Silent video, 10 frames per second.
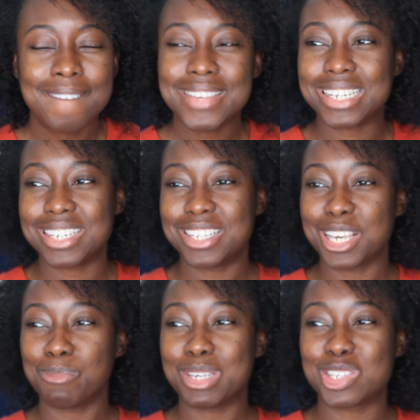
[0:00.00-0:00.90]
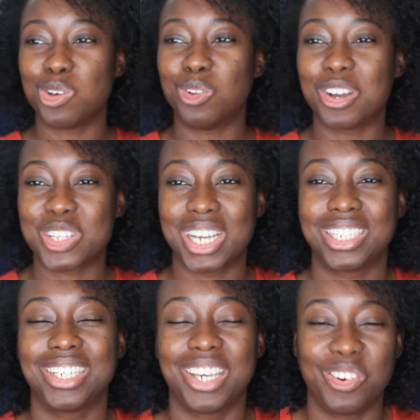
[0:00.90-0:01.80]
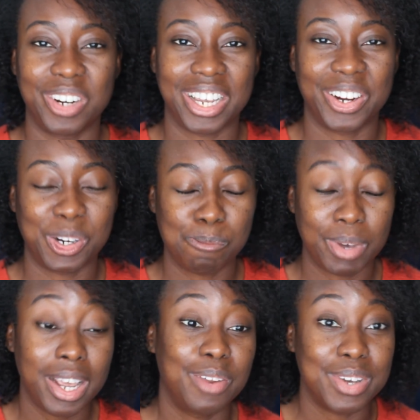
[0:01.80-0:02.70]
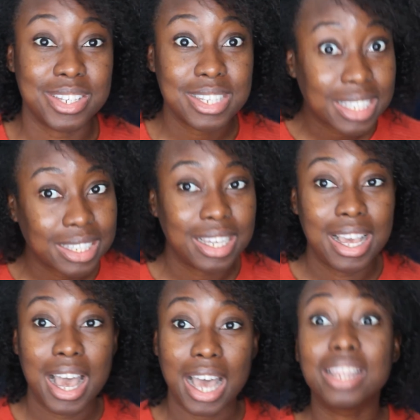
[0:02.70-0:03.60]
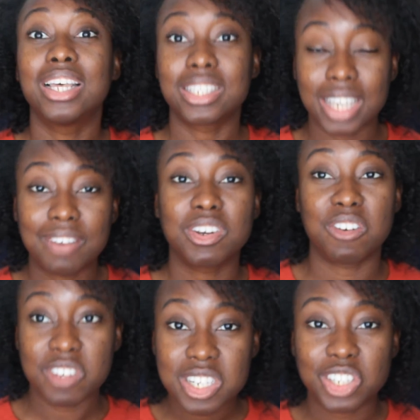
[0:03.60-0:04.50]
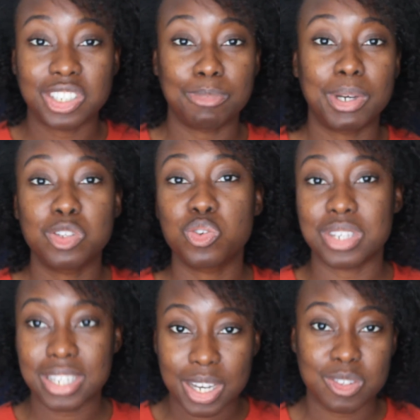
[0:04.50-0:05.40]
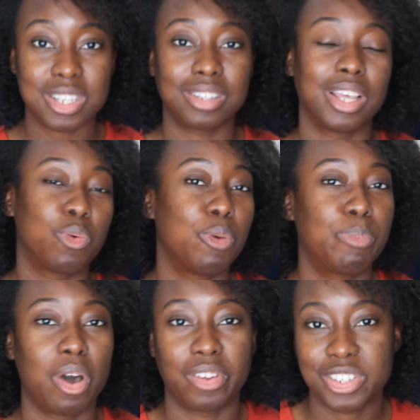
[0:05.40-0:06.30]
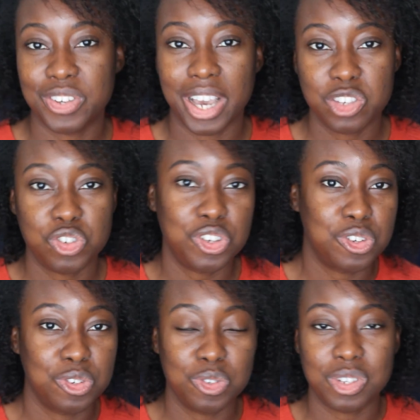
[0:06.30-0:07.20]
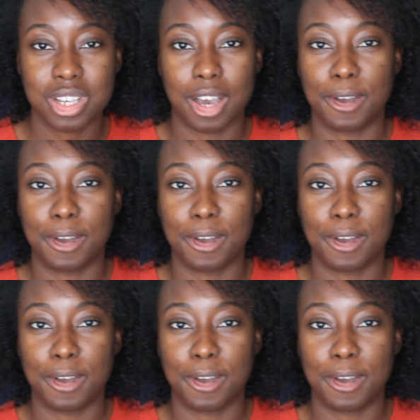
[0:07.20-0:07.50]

It's just taking me so long to actually get on here. But anyways, I'd like to have a conversation about twist outs and like what products you guys use.